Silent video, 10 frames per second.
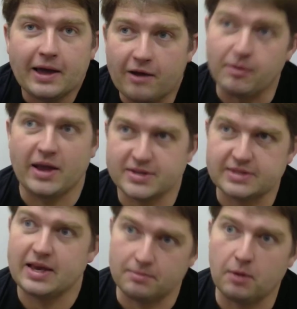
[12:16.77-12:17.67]
Everybody has the
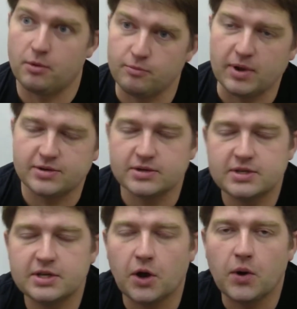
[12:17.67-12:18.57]
same number of
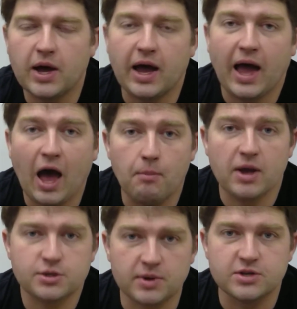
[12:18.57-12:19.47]
muscles. No, how
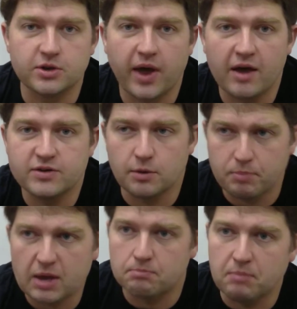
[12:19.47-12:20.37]
much muscle you have. So a
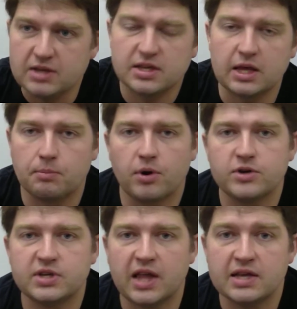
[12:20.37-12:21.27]
big muscly
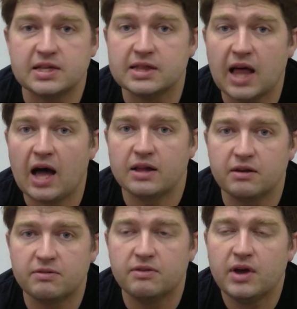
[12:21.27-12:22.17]
person has a lot
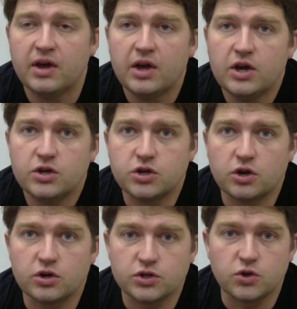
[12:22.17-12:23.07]
of
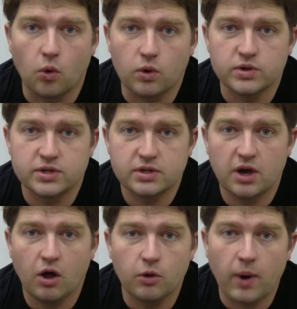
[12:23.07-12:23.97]
sugar stores
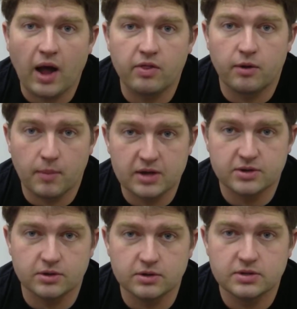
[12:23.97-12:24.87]
all around their
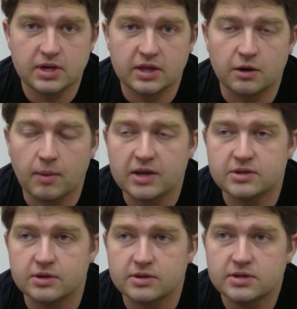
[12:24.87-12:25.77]
muscles and their
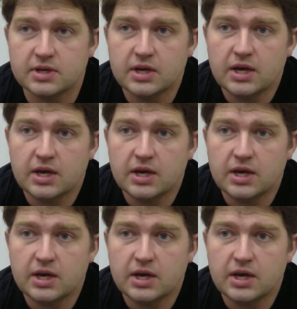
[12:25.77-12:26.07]
muscles.